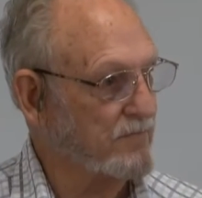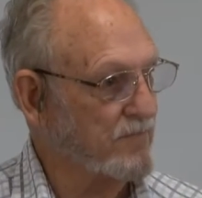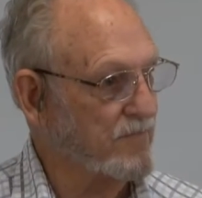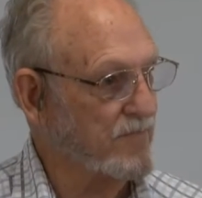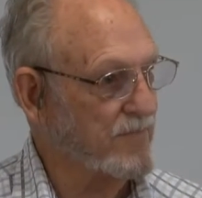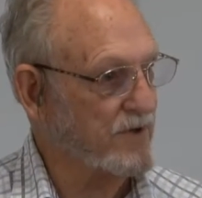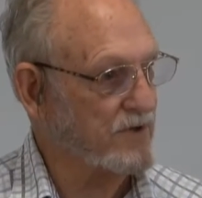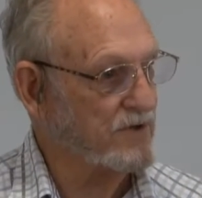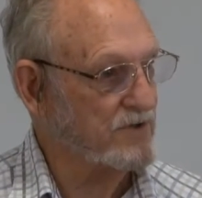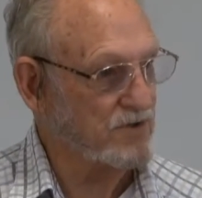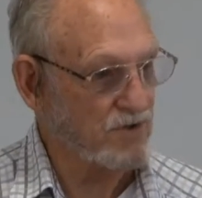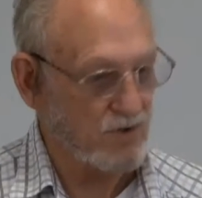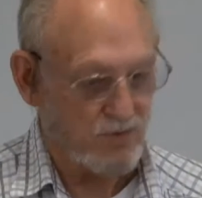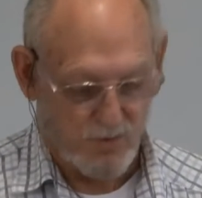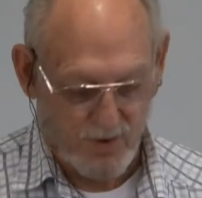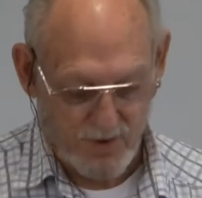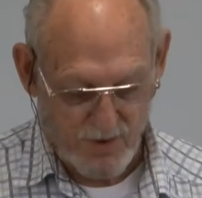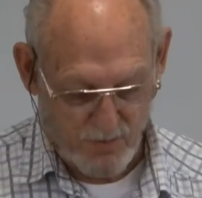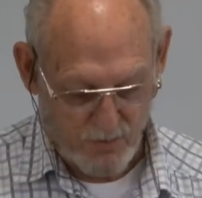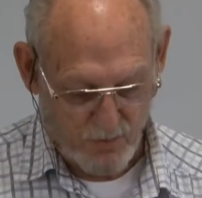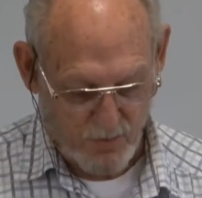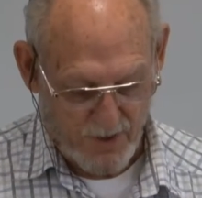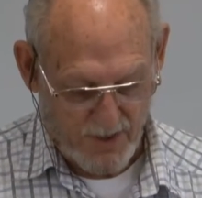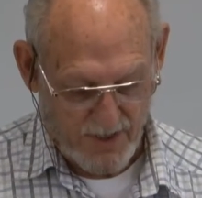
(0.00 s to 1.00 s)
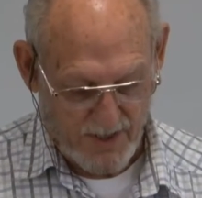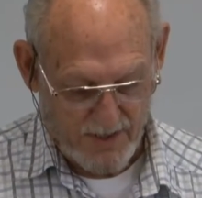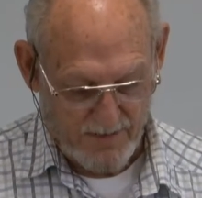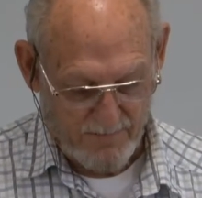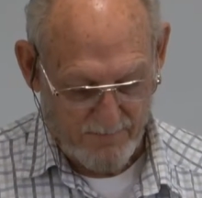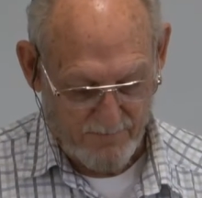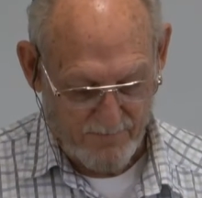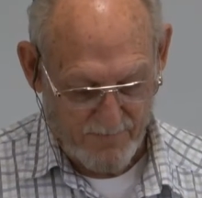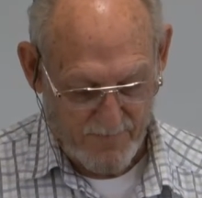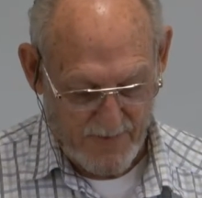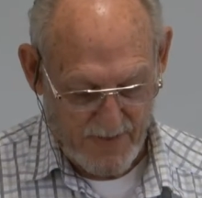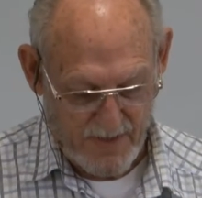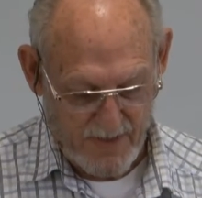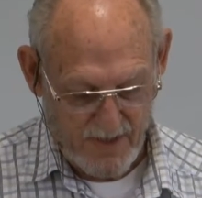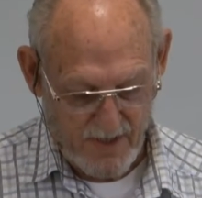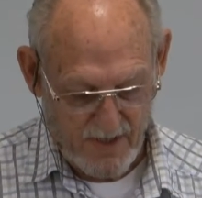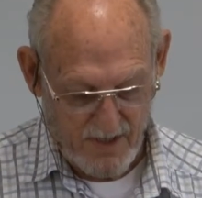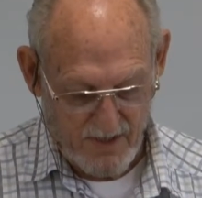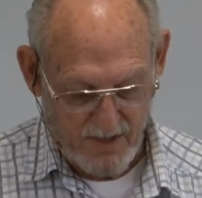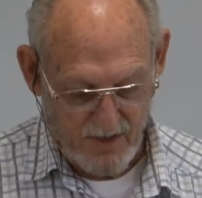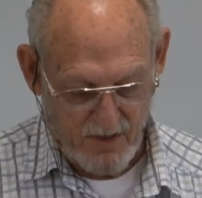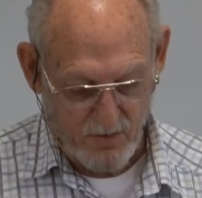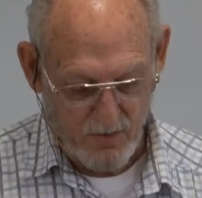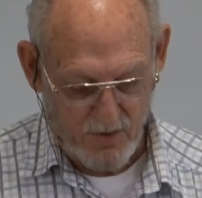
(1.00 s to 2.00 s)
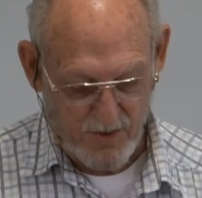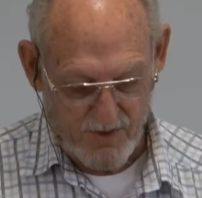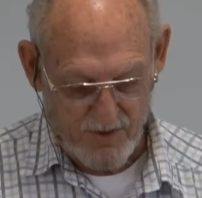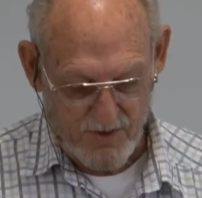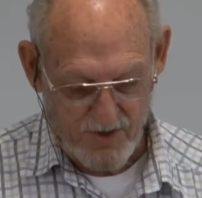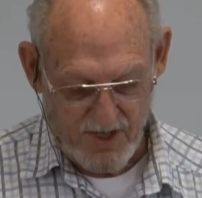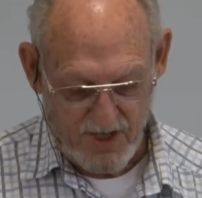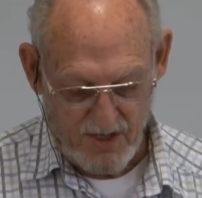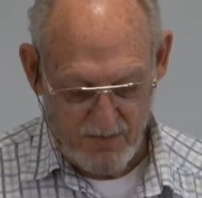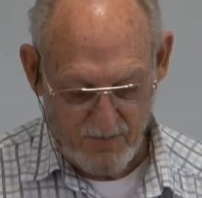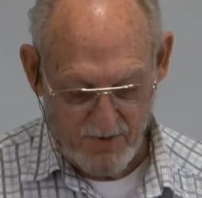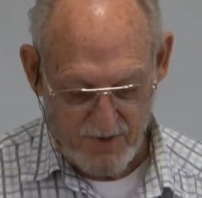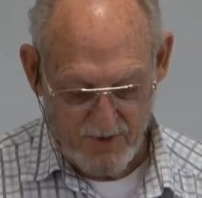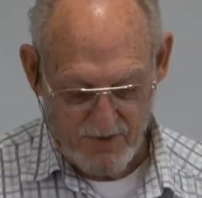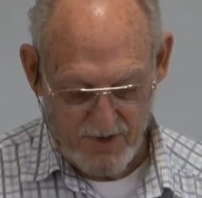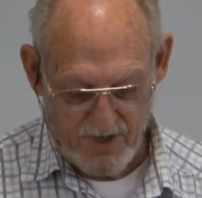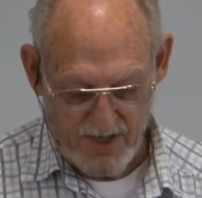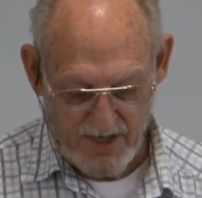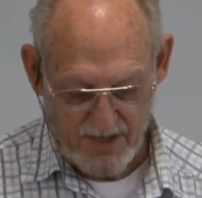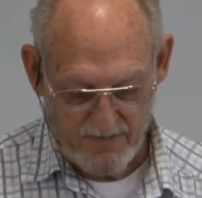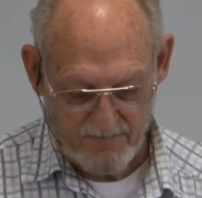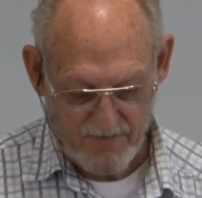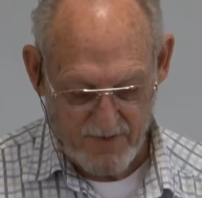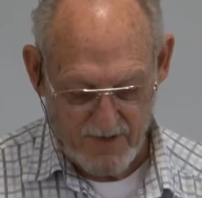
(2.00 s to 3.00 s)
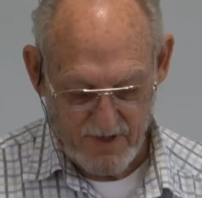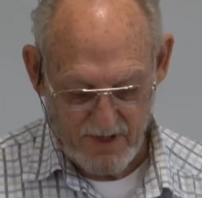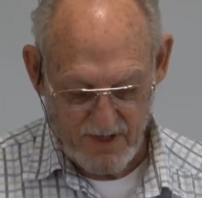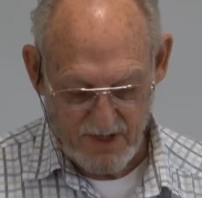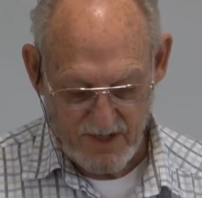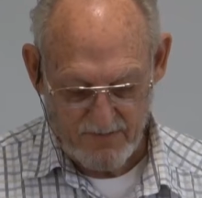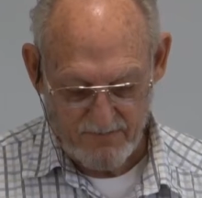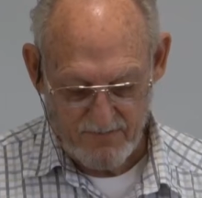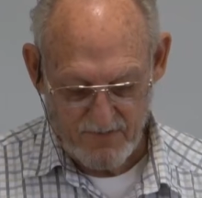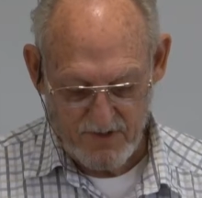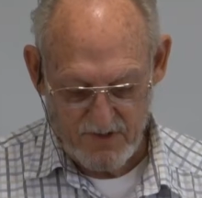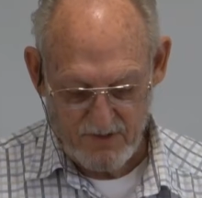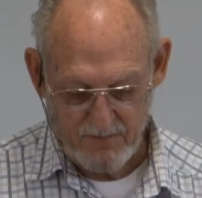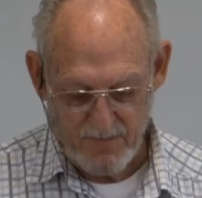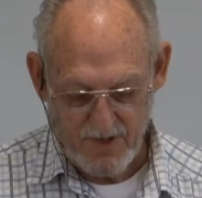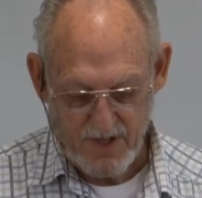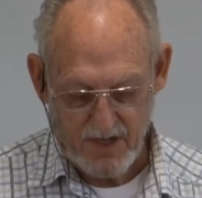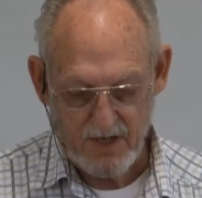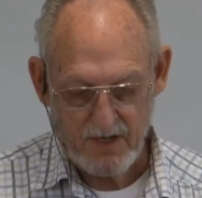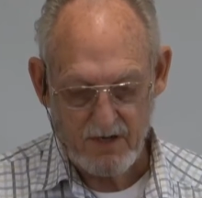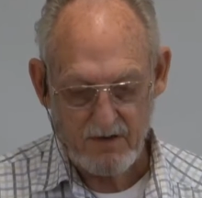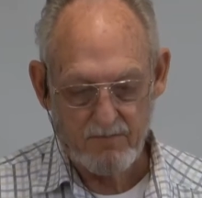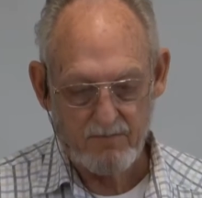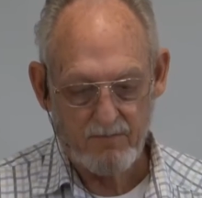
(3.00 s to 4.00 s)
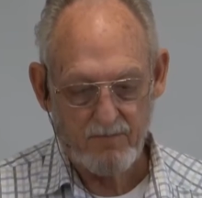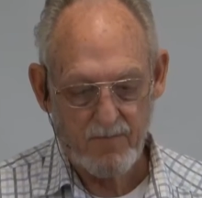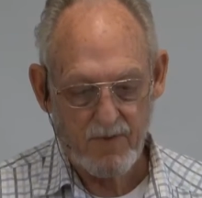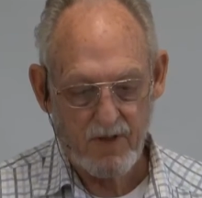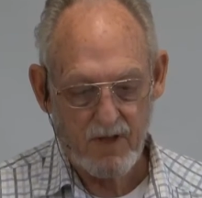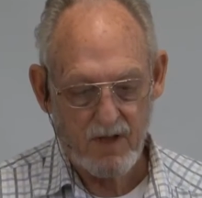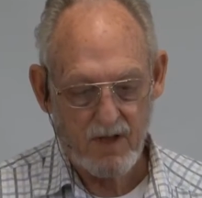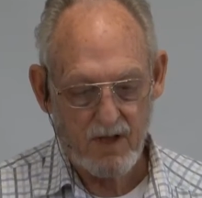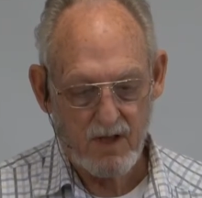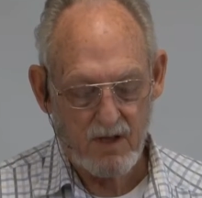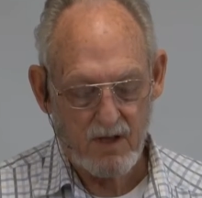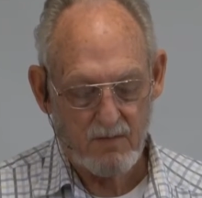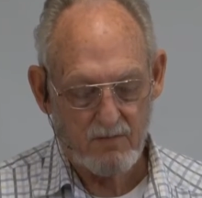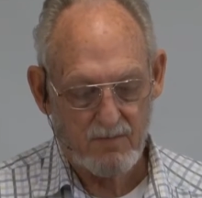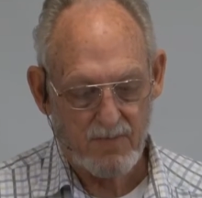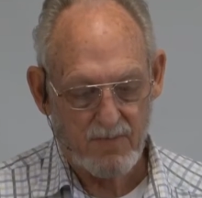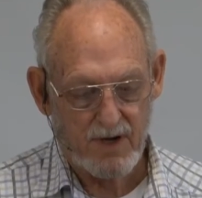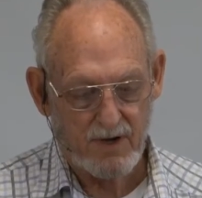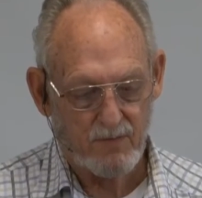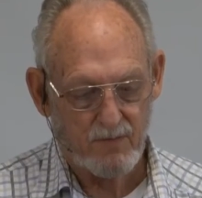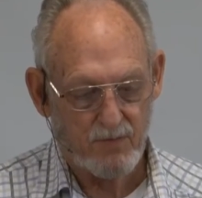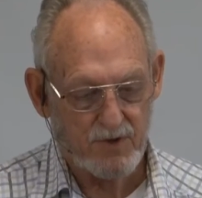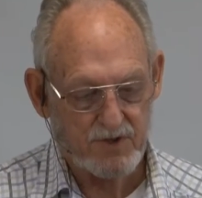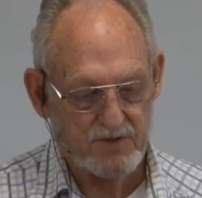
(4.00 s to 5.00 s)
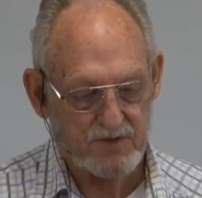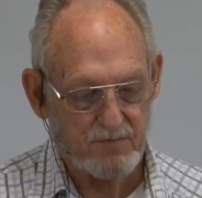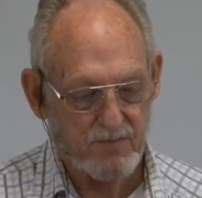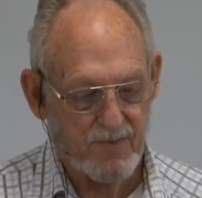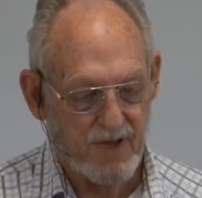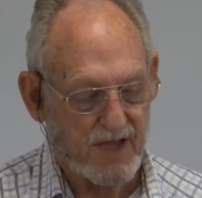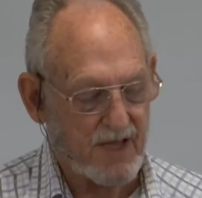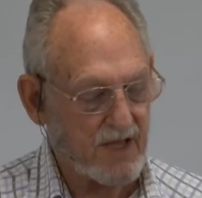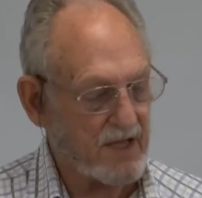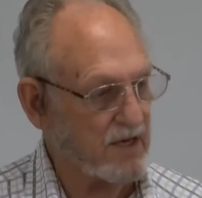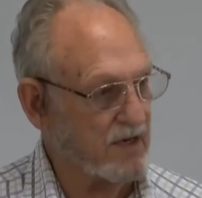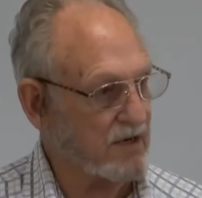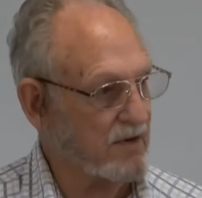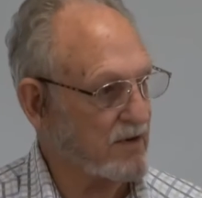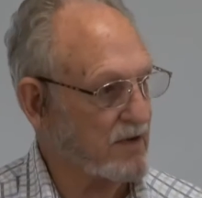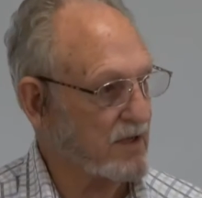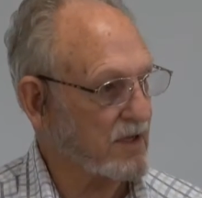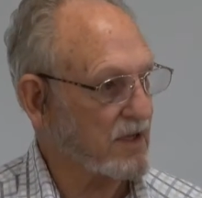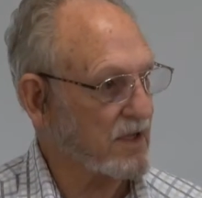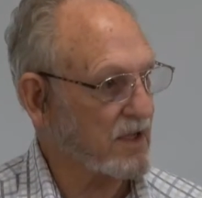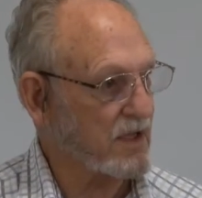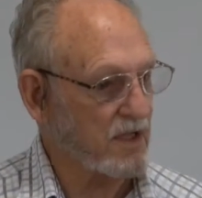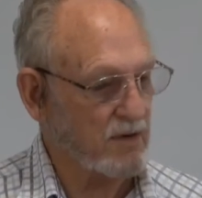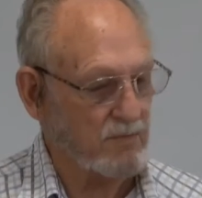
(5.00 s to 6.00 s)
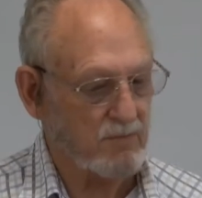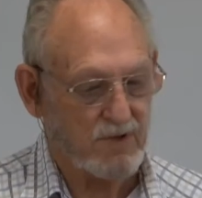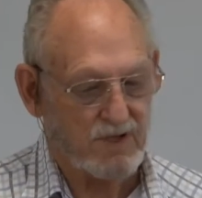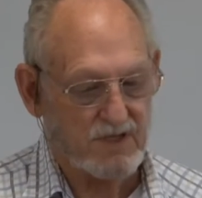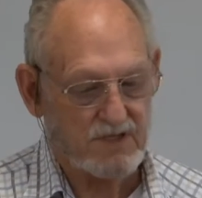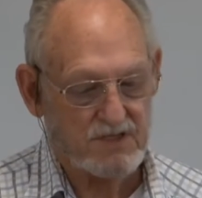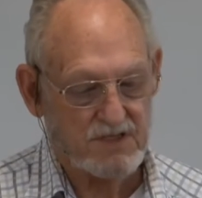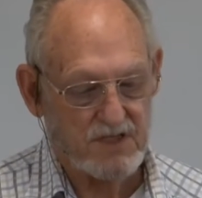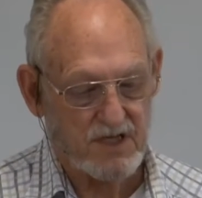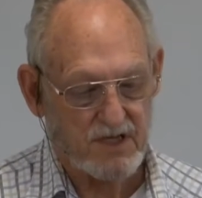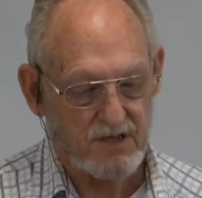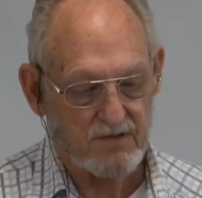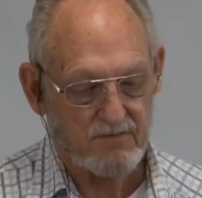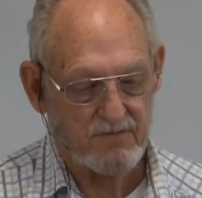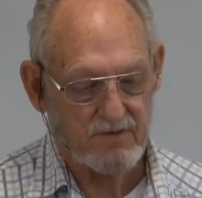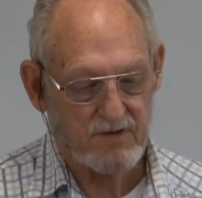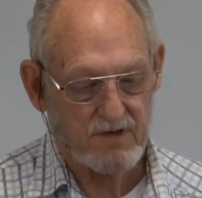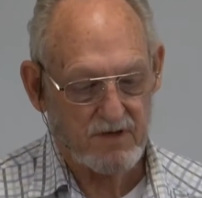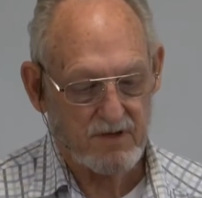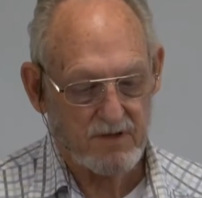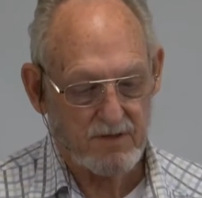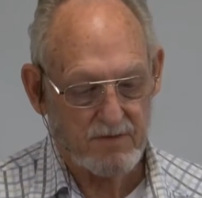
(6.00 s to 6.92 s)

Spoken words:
There's no other way, nor the name under heaven given to men by which man can be saved.